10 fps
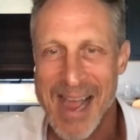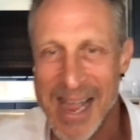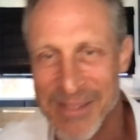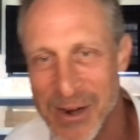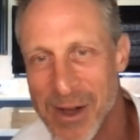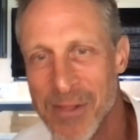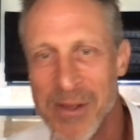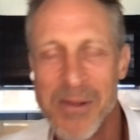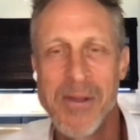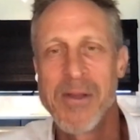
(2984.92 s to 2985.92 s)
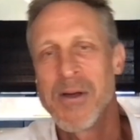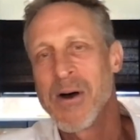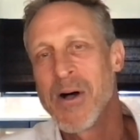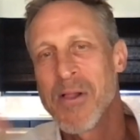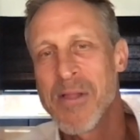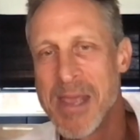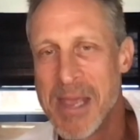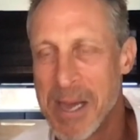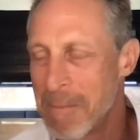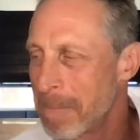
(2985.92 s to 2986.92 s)
and I, I let all the all
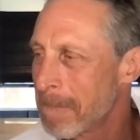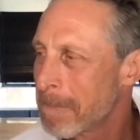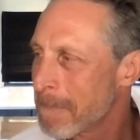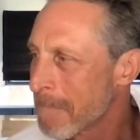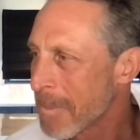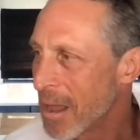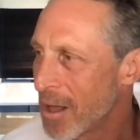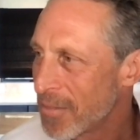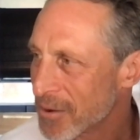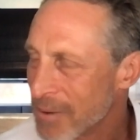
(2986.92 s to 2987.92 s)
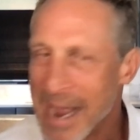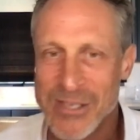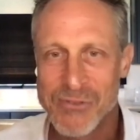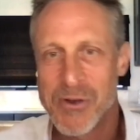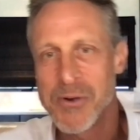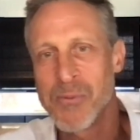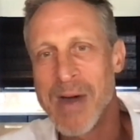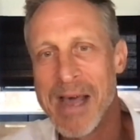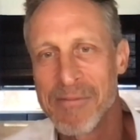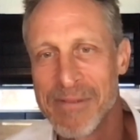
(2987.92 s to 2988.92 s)
the um, all the grass grow
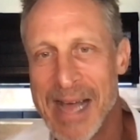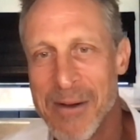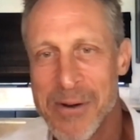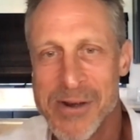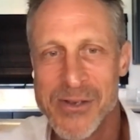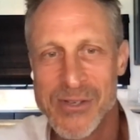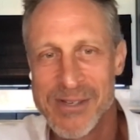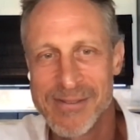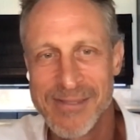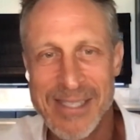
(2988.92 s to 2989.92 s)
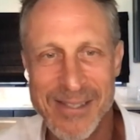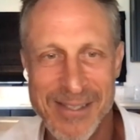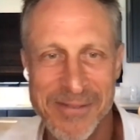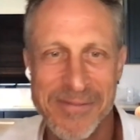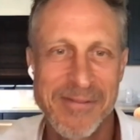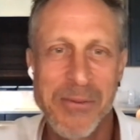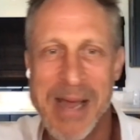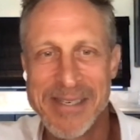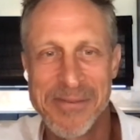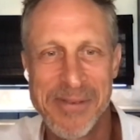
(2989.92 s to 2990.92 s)
to wildflowers, and you know, to
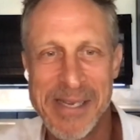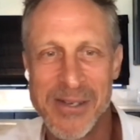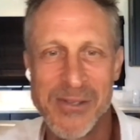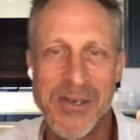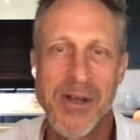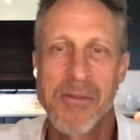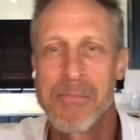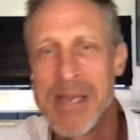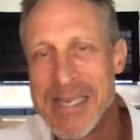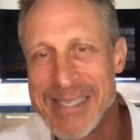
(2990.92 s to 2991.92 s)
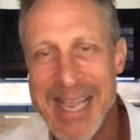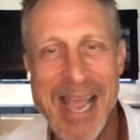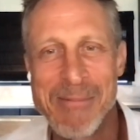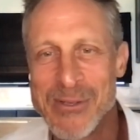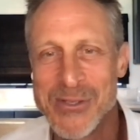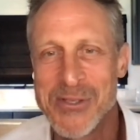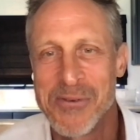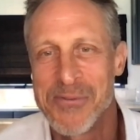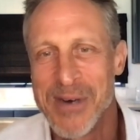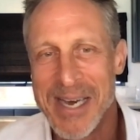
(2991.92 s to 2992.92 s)
go back to field, and all the bees came. Yeah. It was
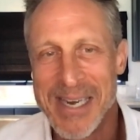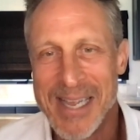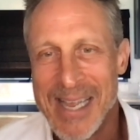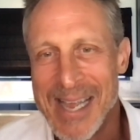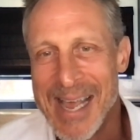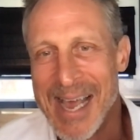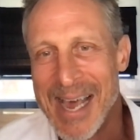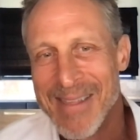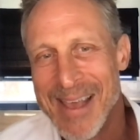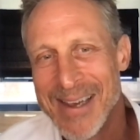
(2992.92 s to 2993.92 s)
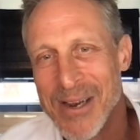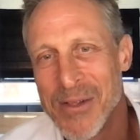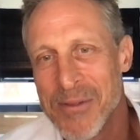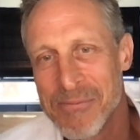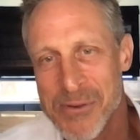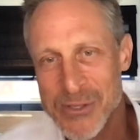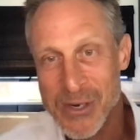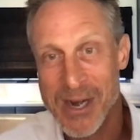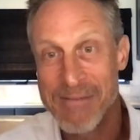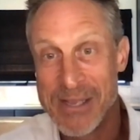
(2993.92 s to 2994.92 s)
just so fun. And then, you know, the
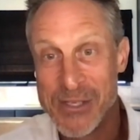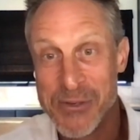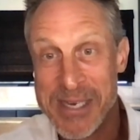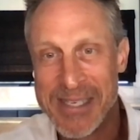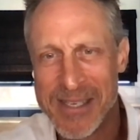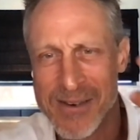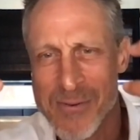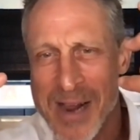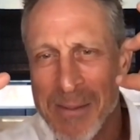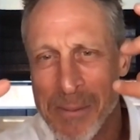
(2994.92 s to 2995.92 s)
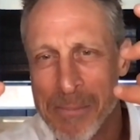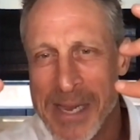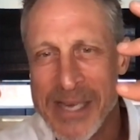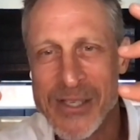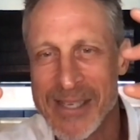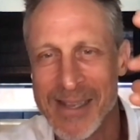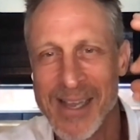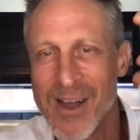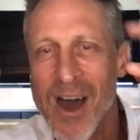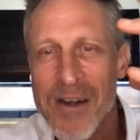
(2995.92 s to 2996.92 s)
fruit started having these trees, these incredible peaches.
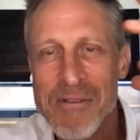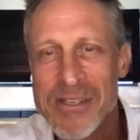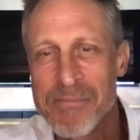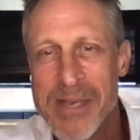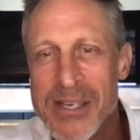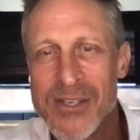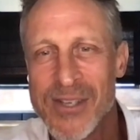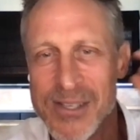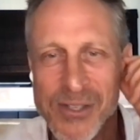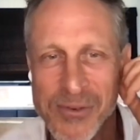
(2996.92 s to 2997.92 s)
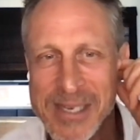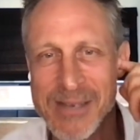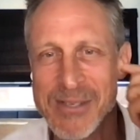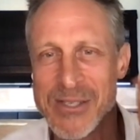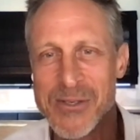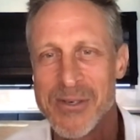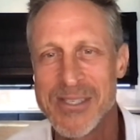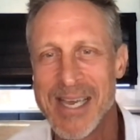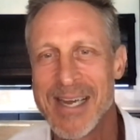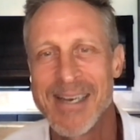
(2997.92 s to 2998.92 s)
I had like hundreds of peaches on these trees. I was like
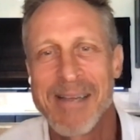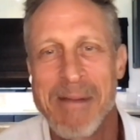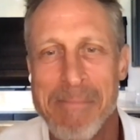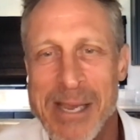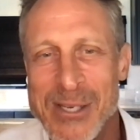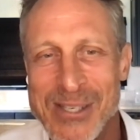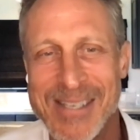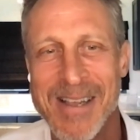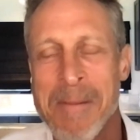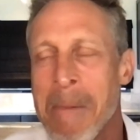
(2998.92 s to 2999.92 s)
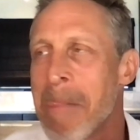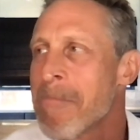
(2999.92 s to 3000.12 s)
so excited to get my peaches.